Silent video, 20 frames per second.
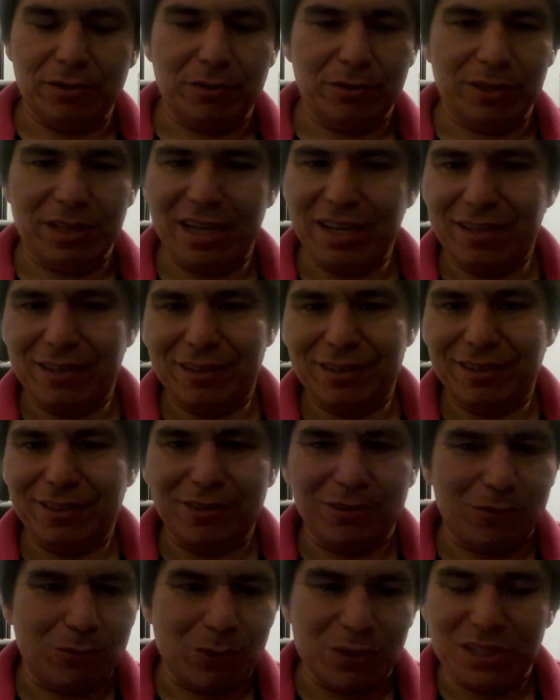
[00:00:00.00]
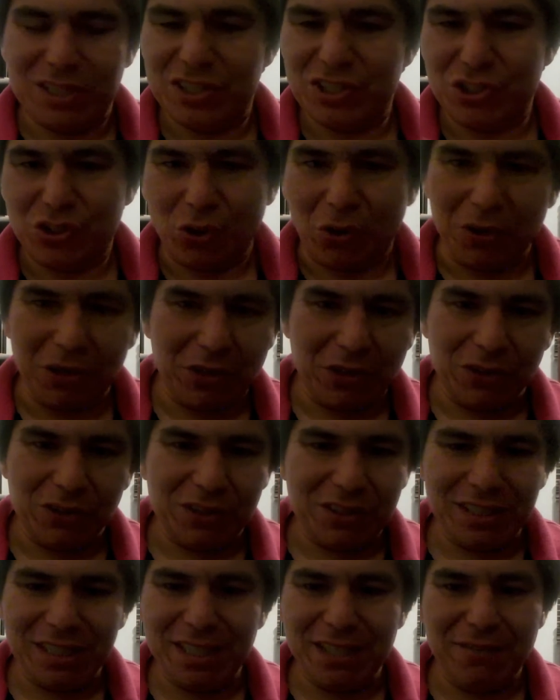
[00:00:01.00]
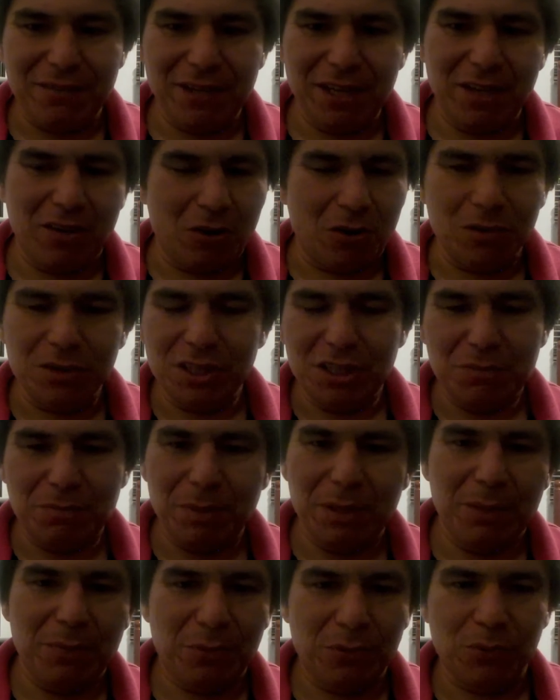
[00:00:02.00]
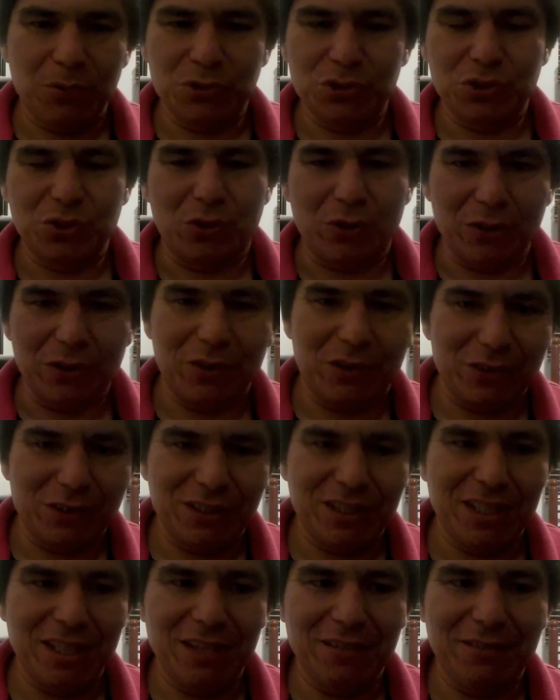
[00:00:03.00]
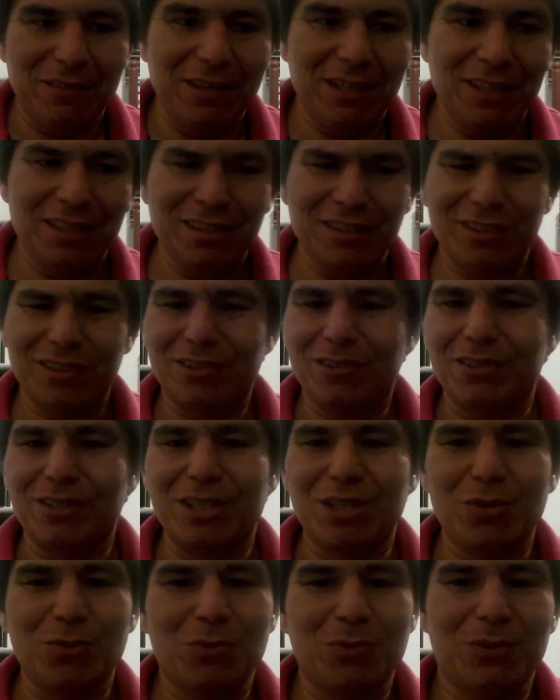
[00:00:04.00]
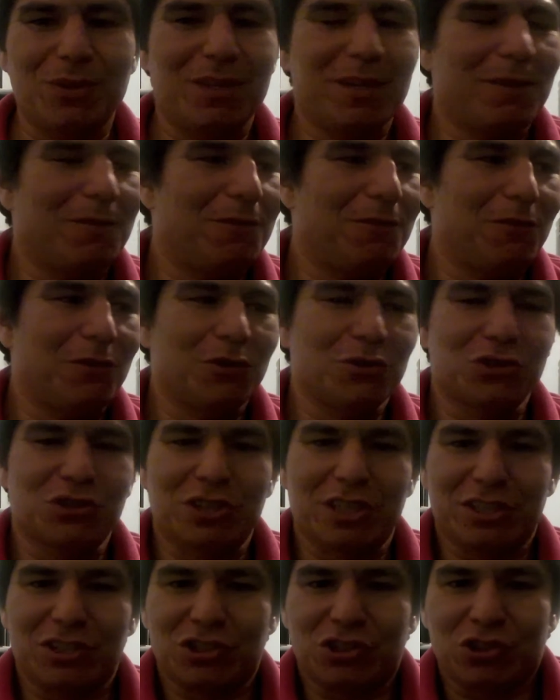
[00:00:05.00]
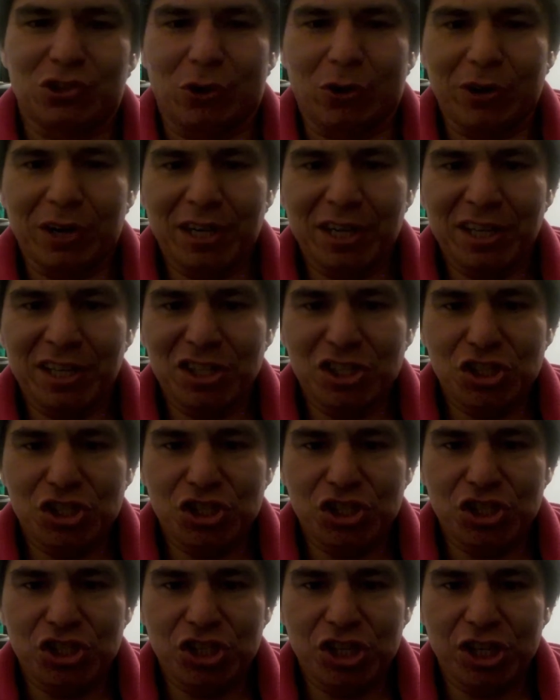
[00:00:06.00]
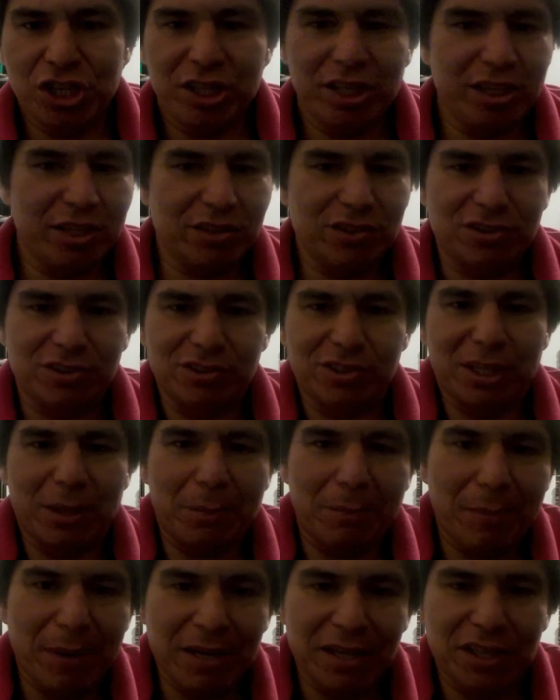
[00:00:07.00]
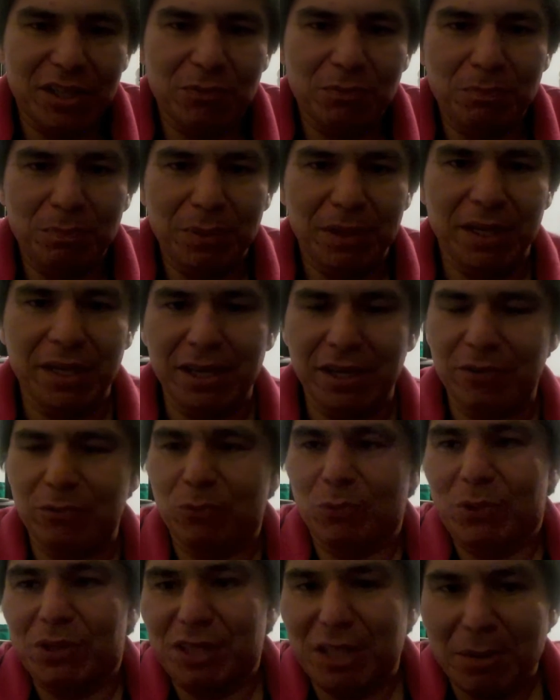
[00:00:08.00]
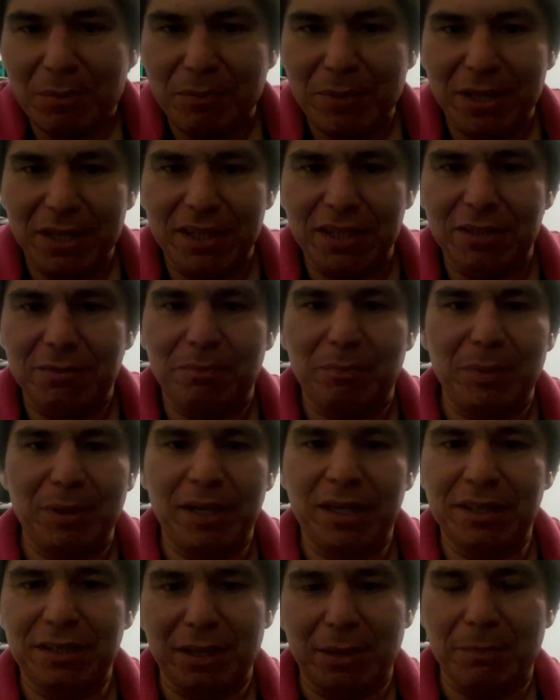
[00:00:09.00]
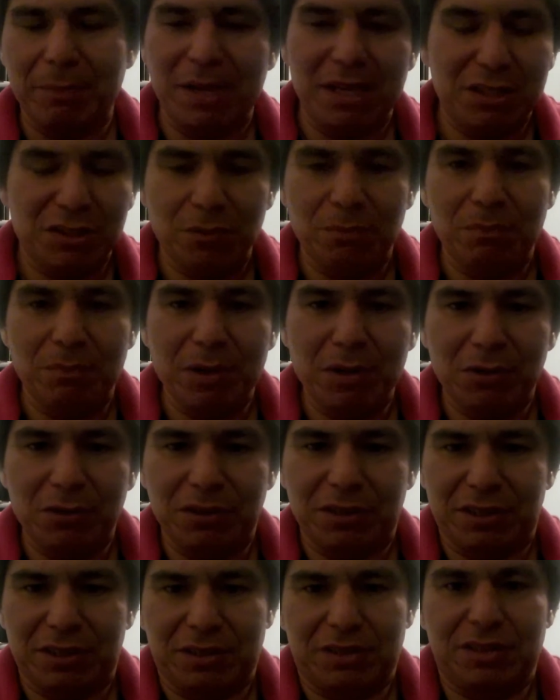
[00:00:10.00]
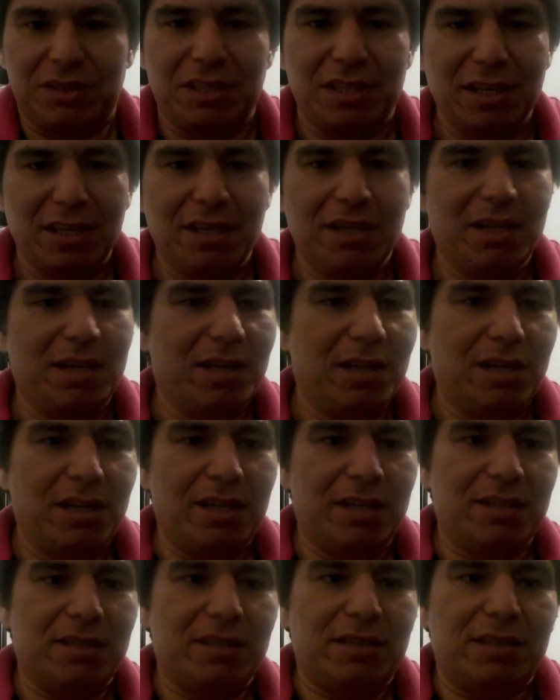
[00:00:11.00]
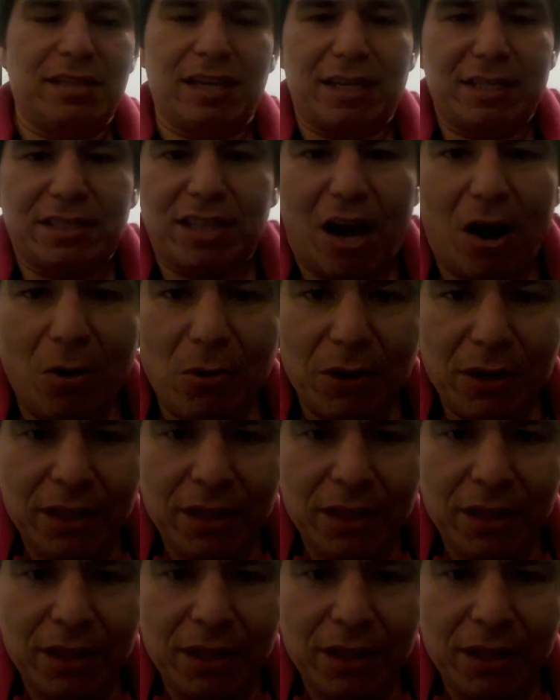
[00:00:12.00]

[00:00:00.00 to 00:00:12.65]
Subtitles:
they when they starting on TV, all these people starting on TV, they start eating shit until they make it big, and when they make it big, they make the millions. And that's how it